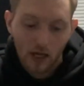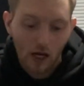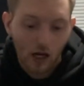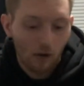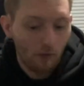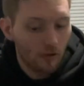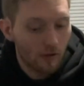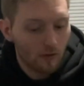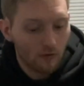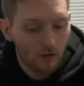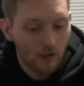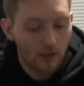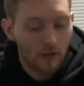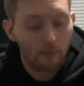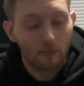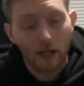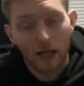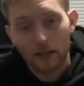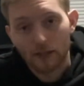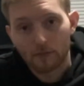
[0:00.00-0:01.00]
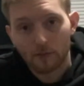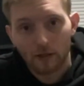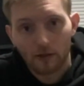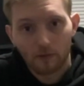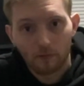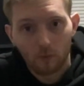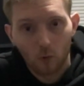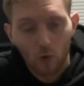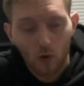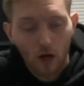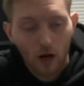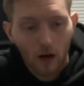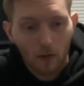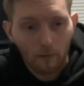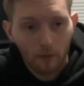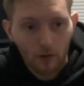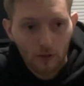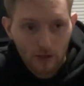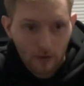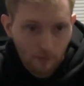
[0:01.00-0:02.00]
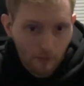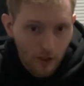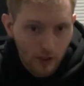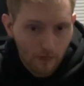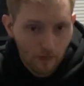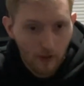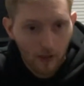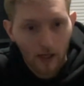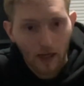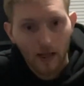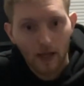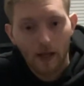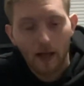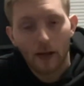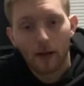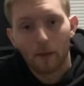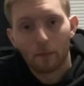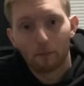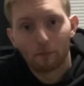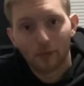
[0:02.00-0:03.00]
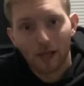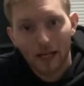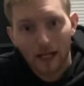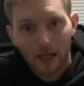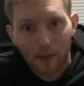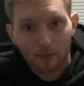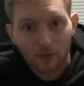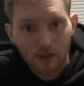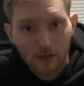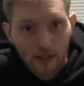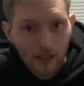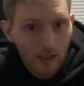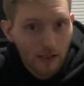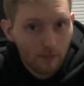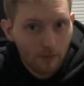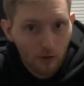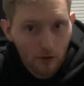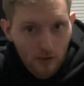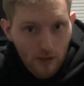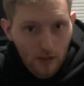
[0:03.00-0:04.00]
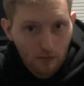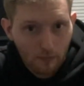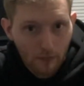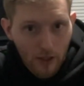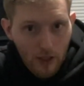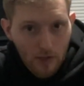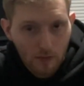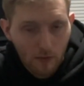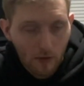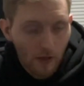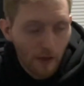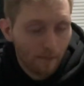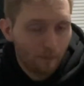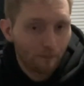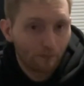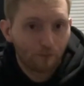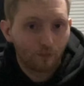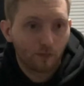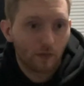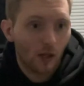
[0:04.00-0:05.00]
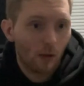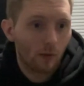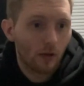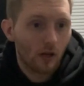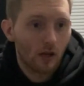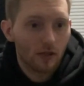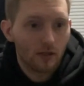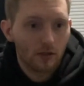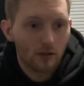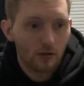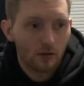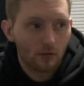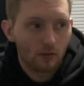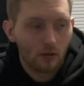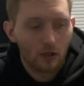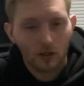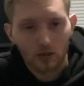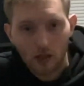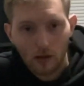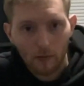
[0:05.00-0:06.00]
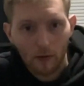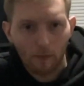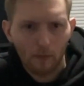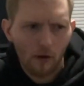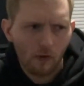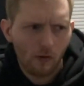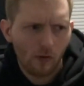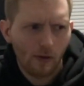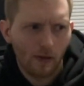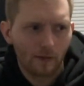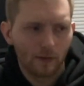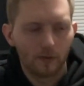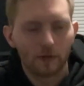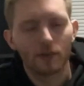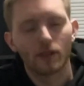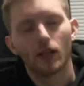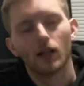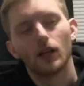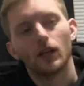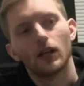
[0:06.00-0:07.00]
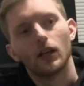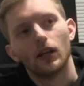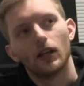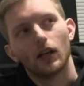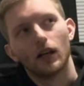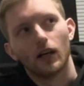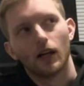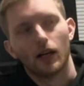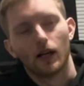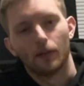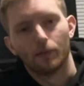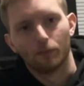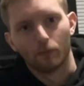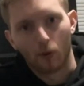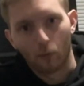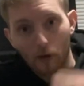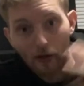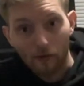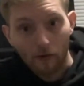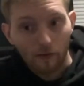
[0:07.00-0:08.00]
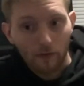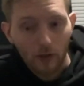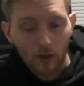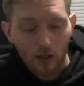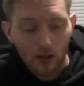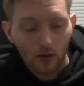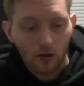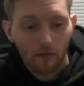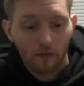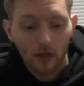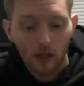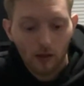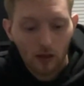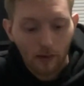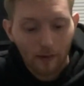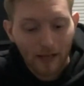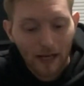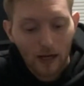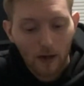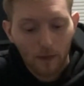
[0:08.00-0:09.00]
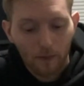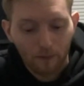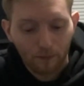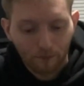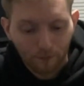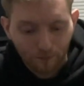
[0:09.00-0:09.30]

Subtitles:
We used Blacksmith Wukong built-in benchmark, Black Ops 6 built-in benchmark, and we're going to talk about Marvel Rivals, but we have a video coming out